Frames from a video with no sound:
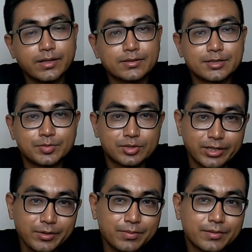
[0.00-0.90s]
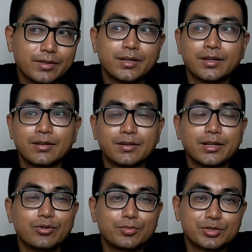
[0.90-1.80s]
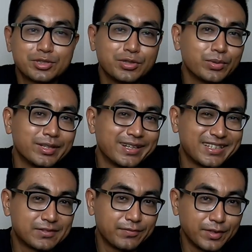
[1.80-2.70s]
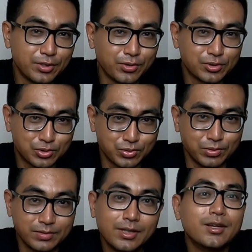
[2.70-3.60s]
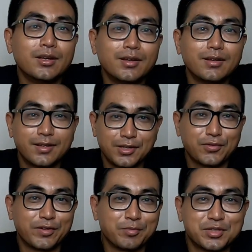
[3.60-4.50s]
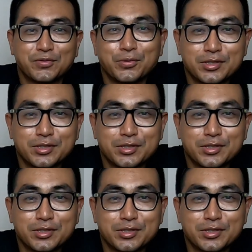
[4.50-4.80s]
and a subscribe, and I hope to see you in the next video soon. Thank you very much for